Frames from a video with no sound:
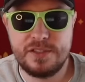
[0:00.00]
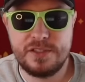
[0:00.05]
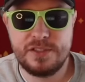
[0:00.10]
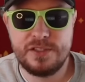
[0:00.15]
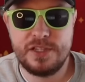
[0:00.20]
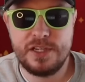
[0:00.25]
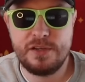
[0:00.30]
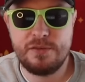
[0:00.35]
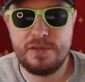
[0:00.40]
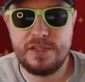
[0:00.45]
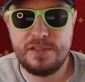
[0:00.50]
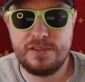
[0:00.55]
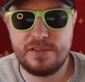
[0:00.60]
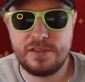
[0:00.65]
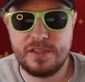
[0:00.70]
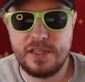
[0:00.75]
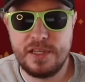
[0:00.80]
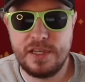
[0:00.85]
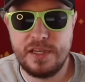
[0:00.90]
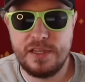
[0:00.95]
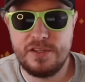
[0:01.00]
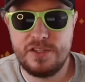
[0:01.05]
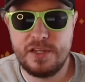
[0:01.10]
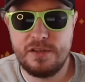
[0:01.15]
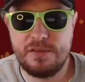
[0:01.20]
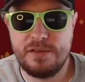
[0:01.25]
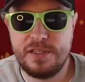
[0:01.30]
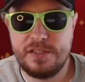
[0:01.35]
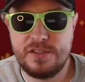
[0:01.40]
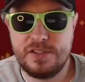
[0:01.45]
Cherries? Okay,
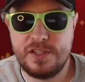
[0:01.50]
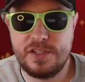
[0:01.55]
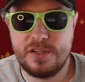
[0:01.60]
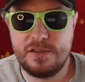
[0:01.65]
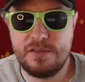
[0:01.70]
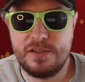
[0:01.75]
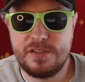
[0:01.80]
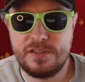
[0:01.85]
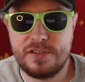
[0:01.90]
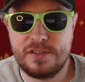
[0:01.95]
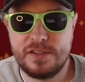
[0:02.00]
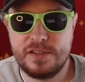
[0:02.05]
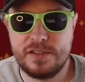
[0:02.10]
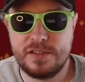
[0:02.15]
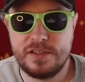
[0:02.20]
cherries, cherries.